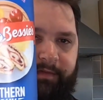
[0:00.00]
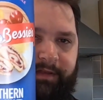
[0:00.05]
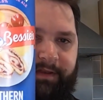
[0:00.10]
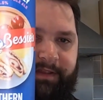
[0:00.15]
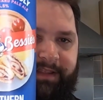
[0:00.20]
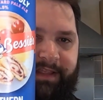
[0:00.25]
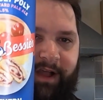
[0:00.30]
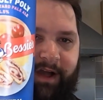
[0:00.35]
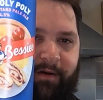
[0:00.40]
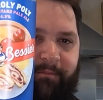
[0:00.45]

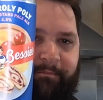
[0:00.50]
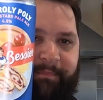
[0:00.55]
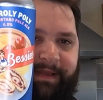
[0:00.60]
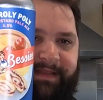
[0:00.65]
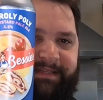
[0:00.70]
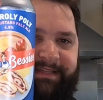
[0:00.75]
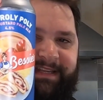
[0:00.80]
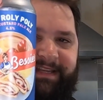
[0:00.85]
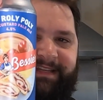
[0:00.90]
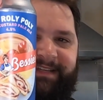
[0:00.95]
The Aunt
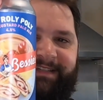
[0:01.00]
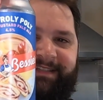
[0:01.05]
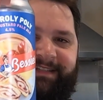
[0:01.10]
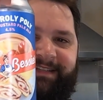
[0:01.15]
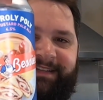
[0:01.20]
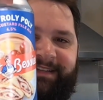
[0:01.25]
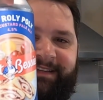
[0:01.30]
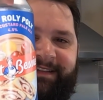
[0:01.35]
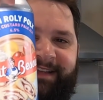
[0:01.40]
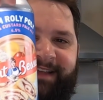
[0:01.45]

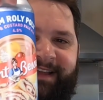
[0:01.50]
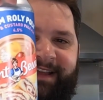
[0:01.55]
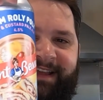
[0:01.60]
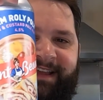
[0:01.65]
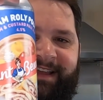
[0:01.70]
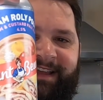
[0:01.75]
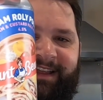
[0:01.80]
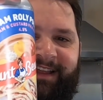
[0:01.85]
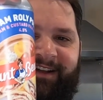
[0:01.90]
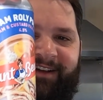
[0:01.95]
Bessie's
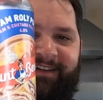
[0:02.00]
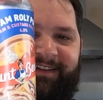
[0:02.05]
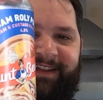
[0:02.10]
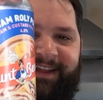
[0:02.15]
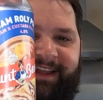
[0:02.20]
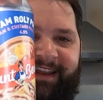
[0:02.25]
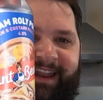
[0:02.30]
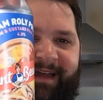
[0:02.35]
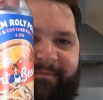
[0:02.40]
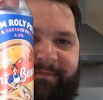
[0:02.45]
kind
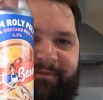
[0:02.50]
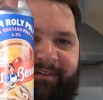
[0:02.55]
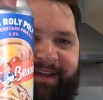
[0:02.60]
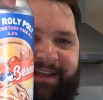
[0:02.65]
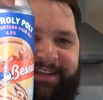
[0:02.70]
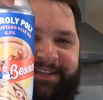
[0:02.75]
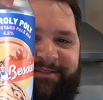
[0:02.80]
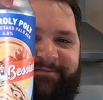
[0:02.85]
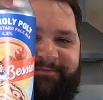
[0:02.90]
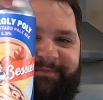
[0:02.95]
of
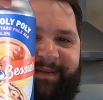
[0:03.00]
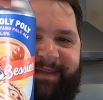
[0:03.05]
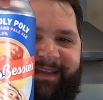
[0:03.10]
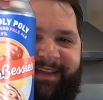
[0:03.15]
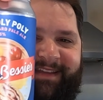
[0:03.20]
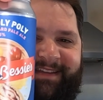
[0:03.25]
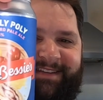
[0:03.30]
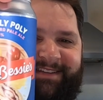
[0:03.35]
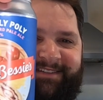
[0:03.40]
collaboration beer,